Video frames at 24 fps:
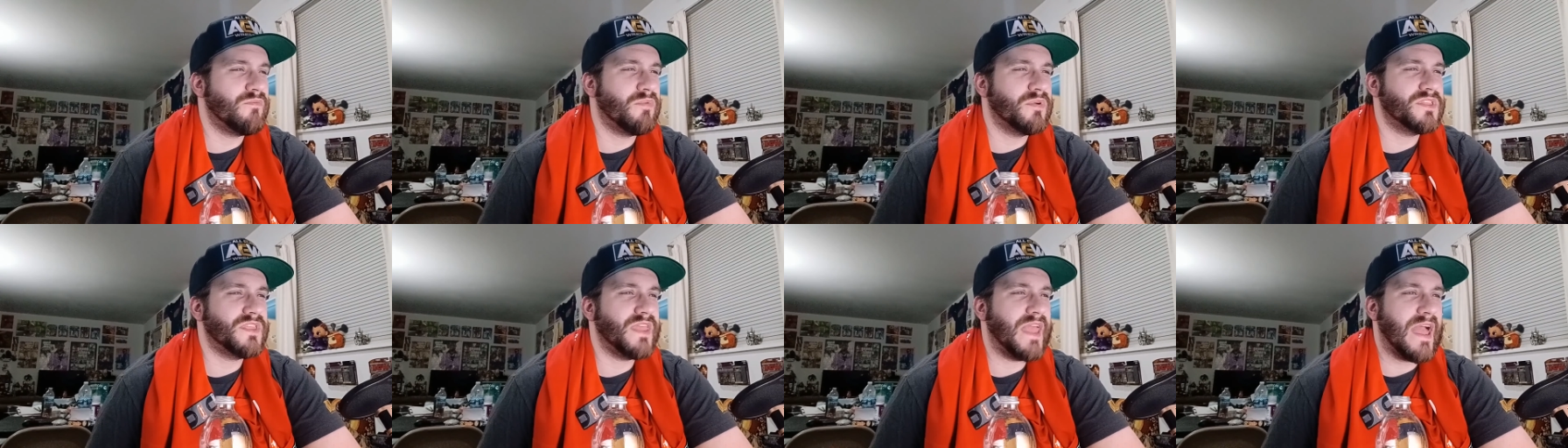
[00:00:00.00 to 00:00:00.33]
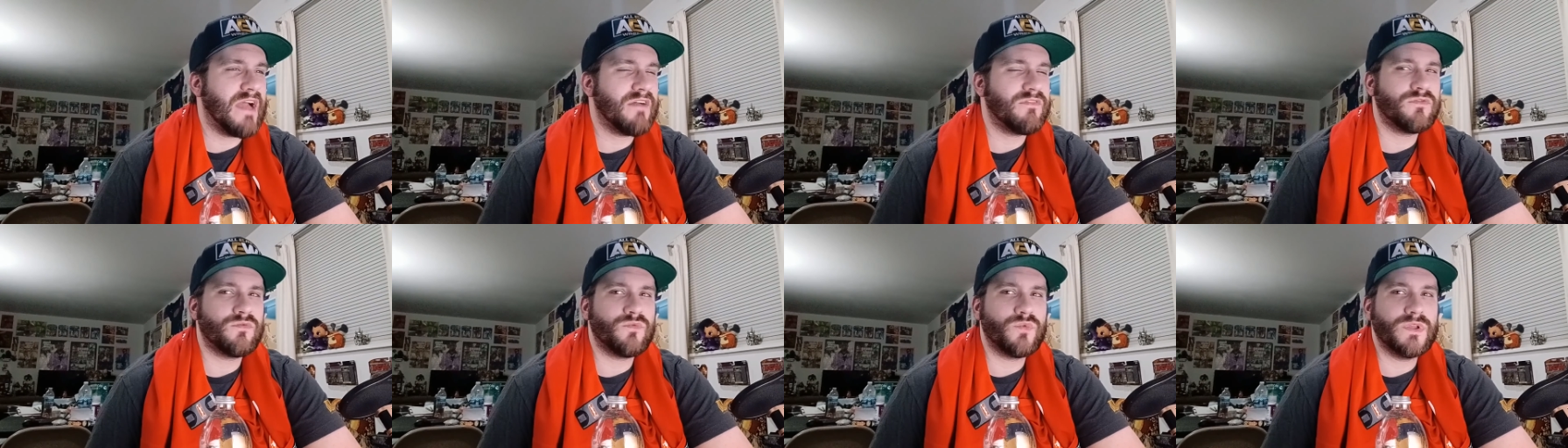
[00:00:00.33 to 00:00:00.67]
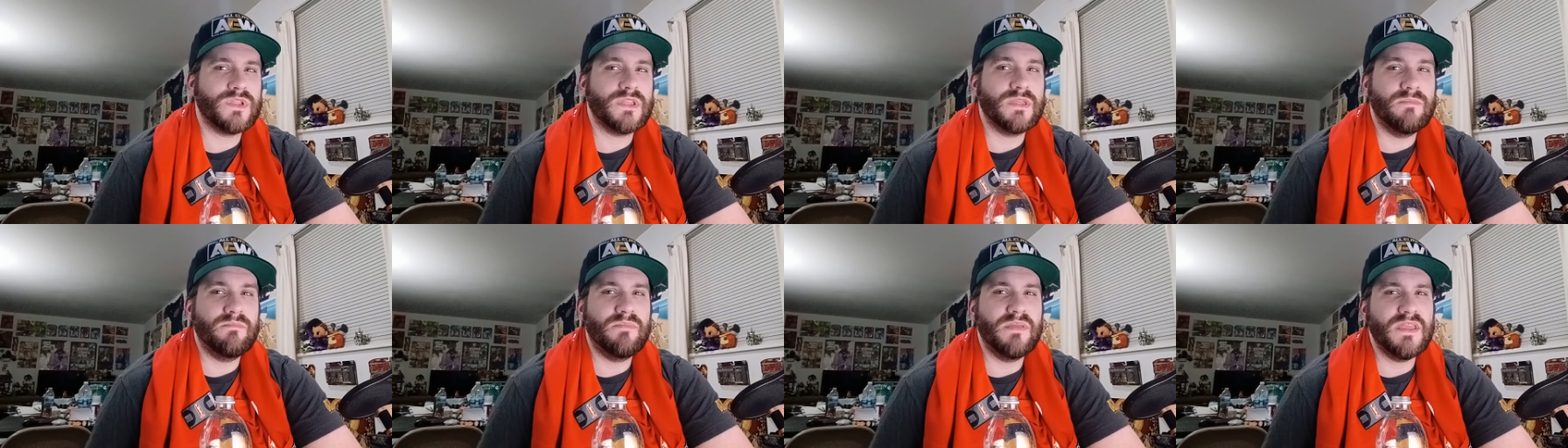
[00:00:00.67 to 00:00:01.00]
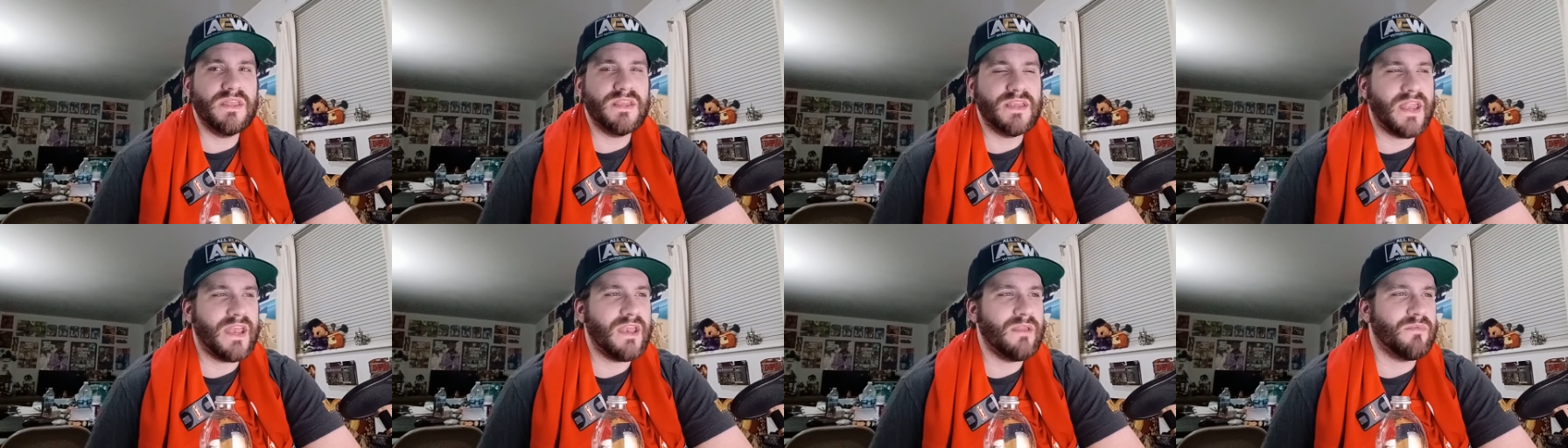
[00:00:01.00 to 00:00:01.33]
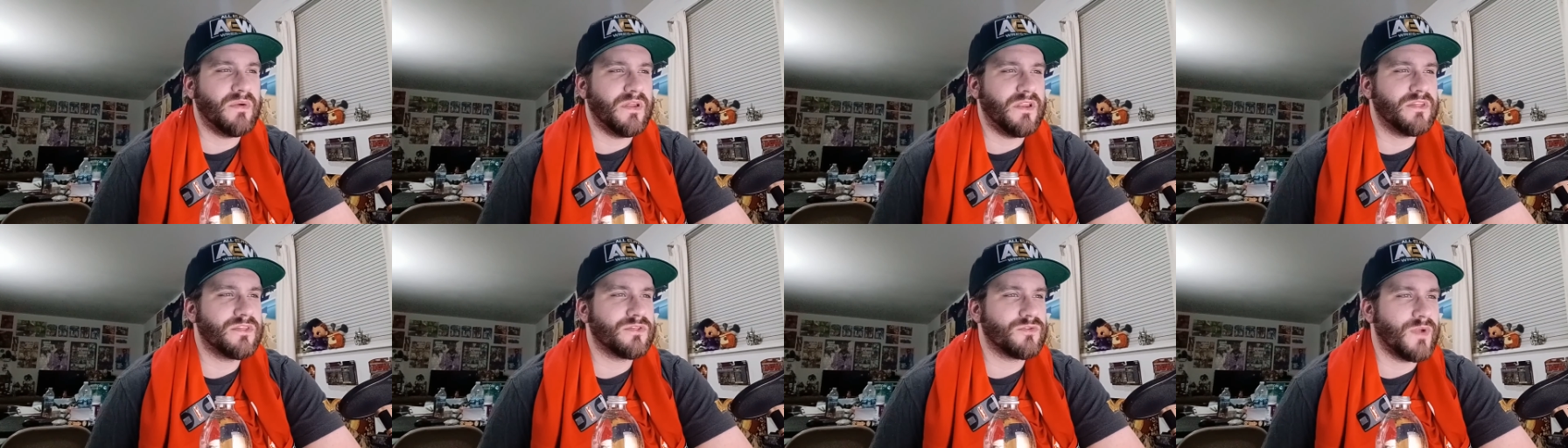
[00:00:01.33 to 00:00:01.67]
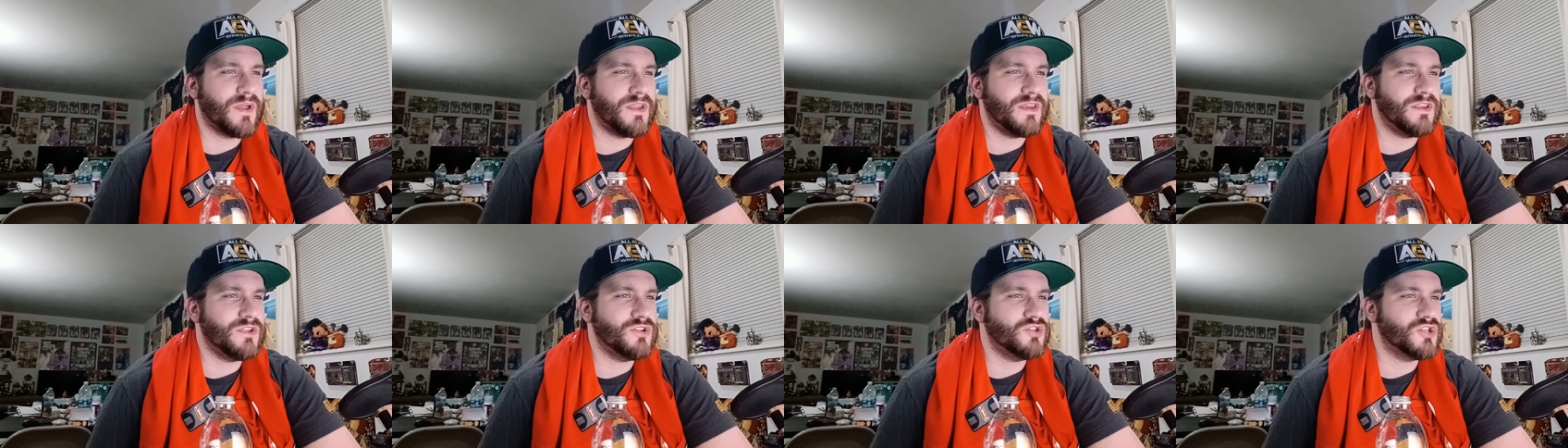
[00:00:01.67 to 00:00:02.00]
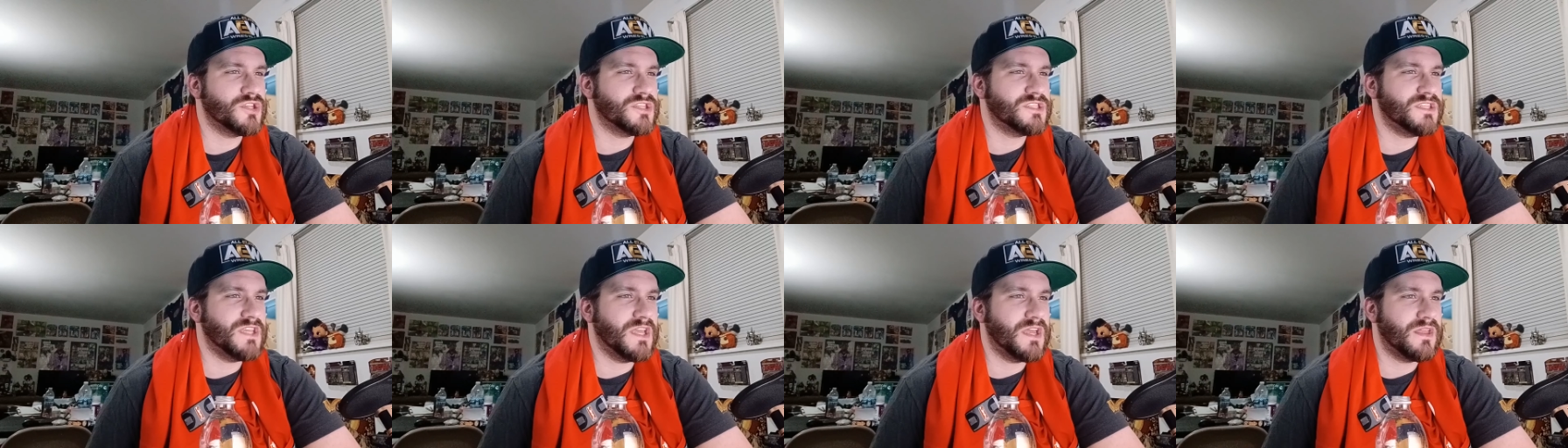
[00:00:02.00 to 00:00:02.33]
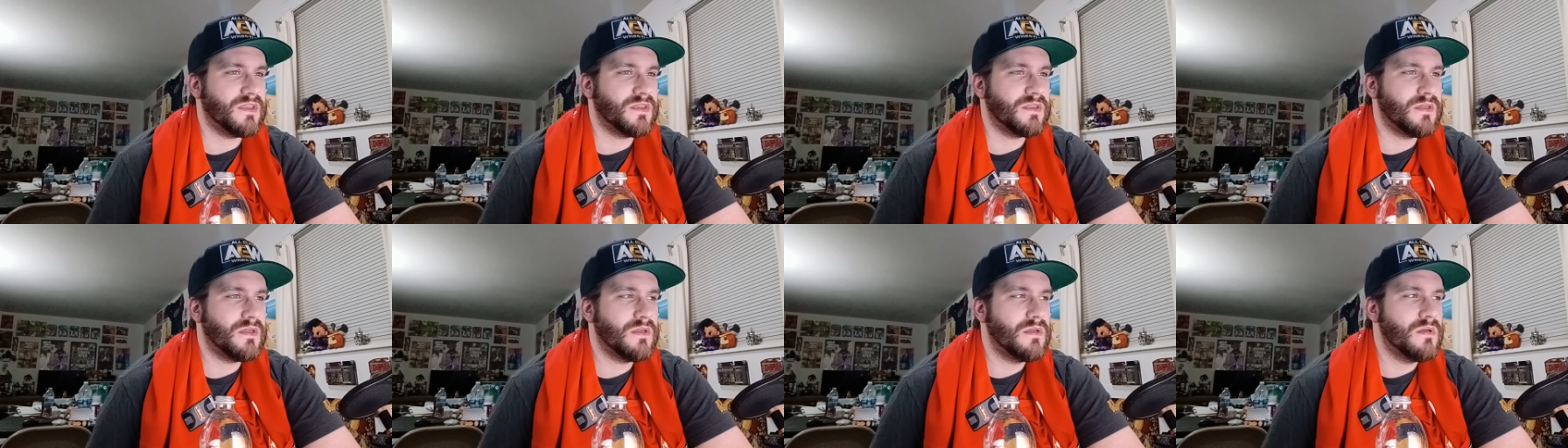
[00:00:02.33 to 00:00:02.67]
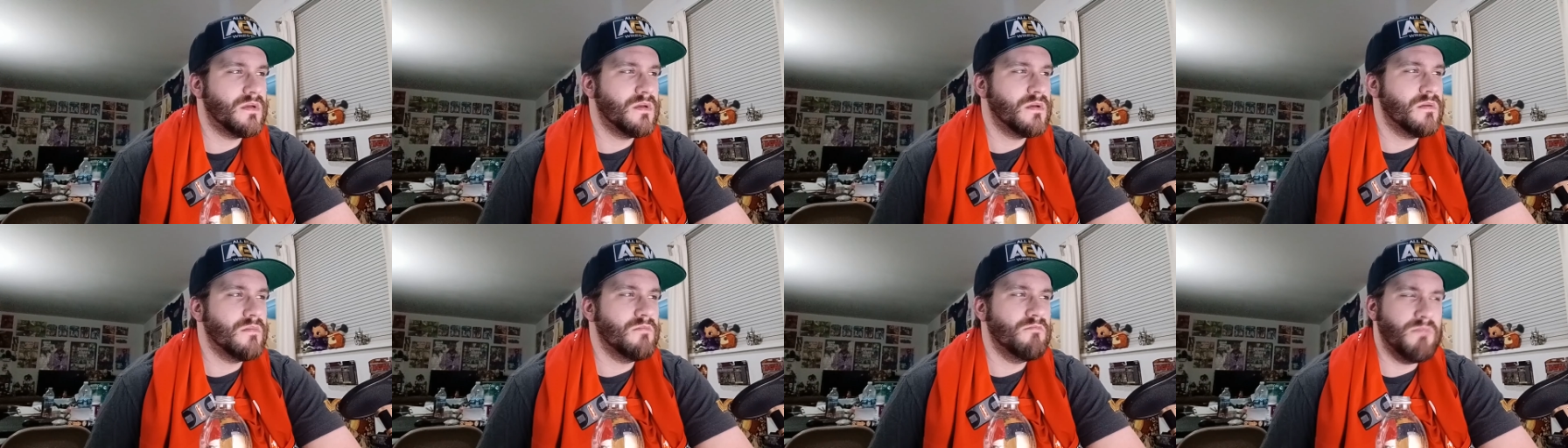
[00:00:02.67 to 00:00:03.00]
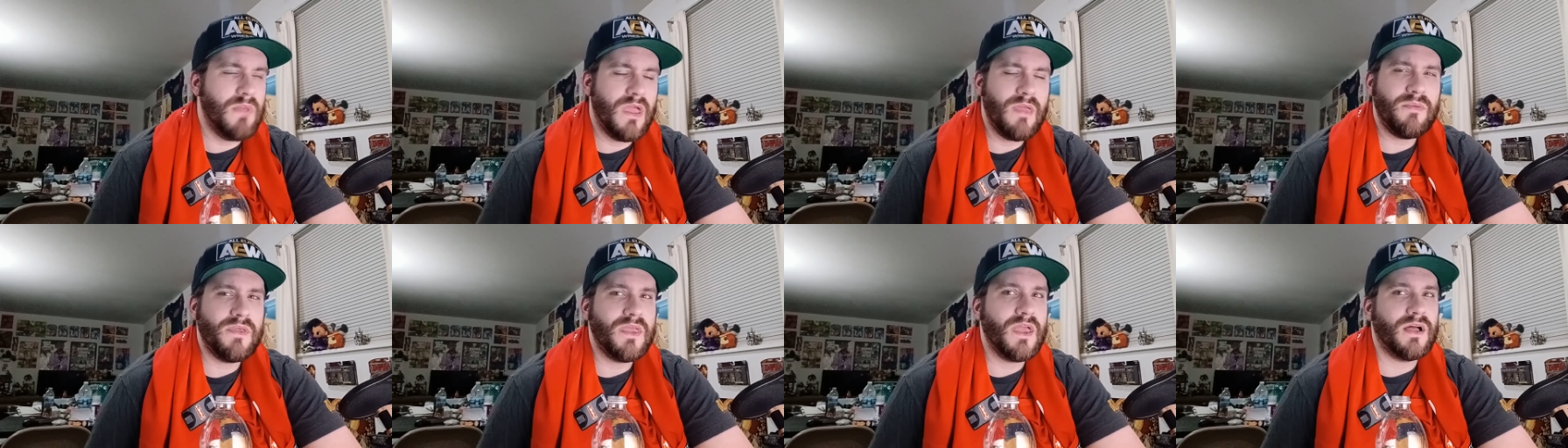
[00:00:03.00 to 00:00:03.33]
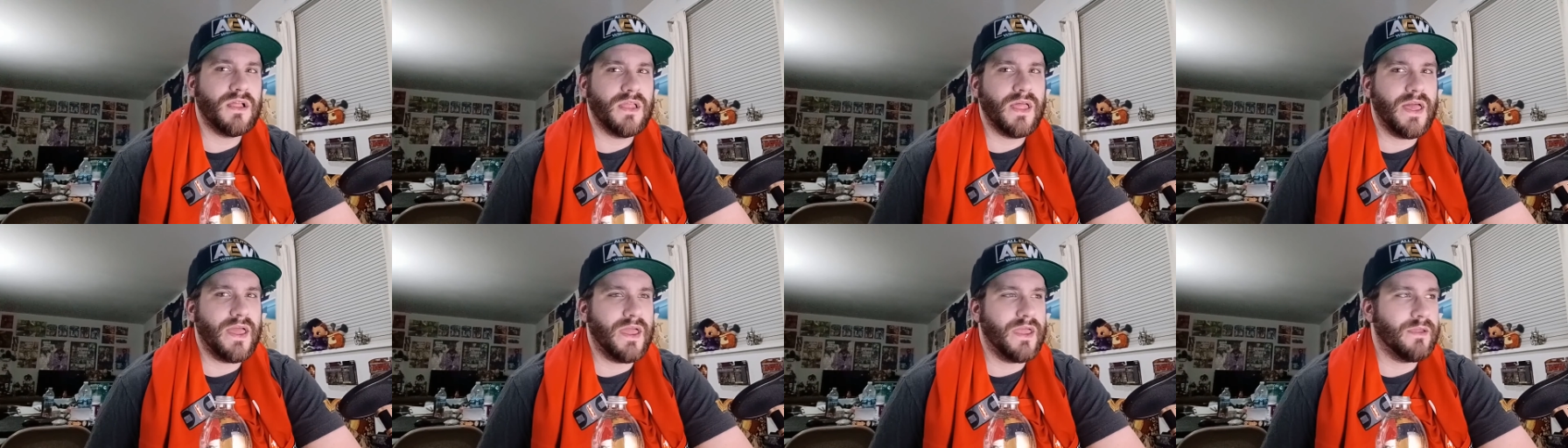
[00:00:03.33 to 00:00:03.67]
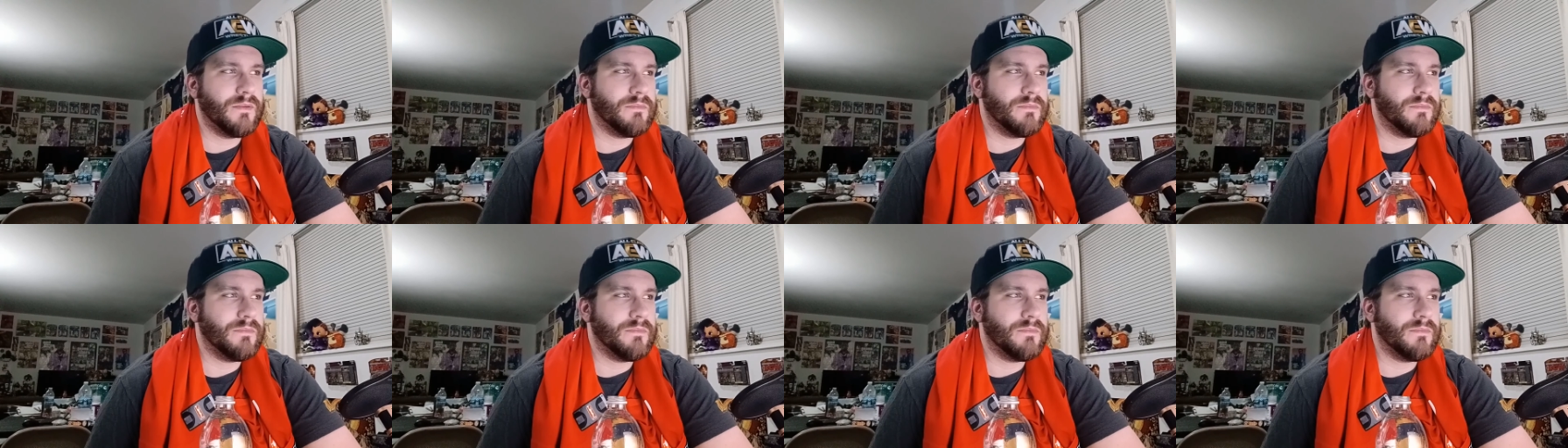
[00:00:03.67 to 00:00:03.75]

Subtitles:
but they haven't really beaten anybody threatening just yet. Maybe LA.